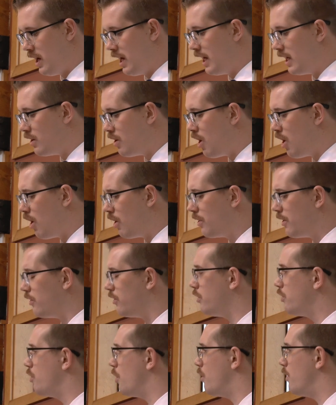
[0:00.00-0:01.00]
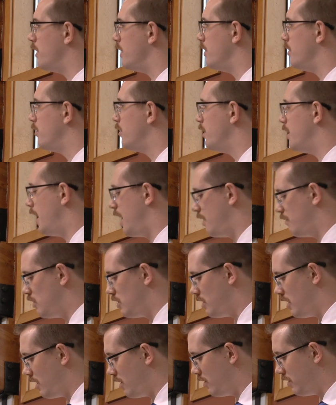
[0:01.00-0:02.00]
In all the stories that I have
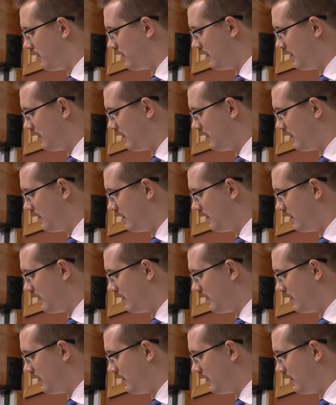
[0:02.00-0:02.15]
shared